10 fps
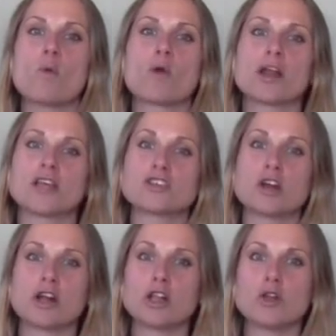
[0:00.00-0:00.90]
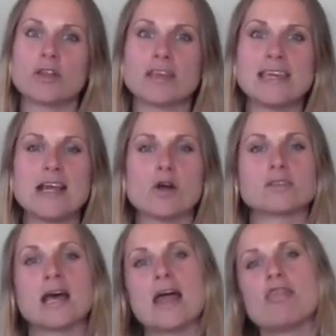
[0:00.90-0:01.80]
we're going to start including the
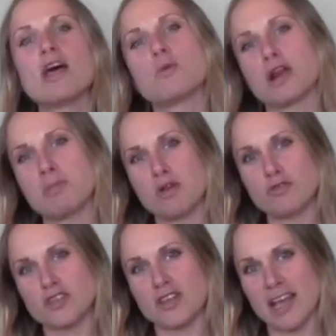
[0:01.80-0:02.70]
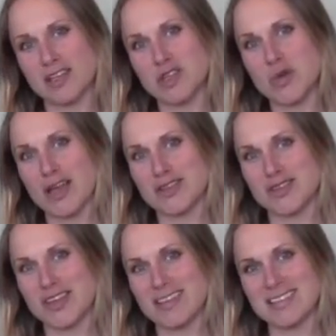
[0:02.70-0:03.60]
Kegels. Then we're going to move to the next two
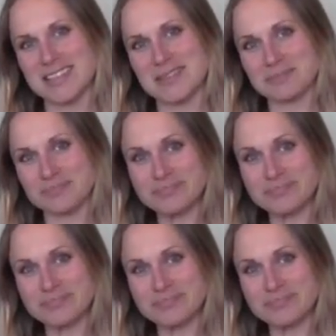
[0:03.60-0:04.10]
exercises.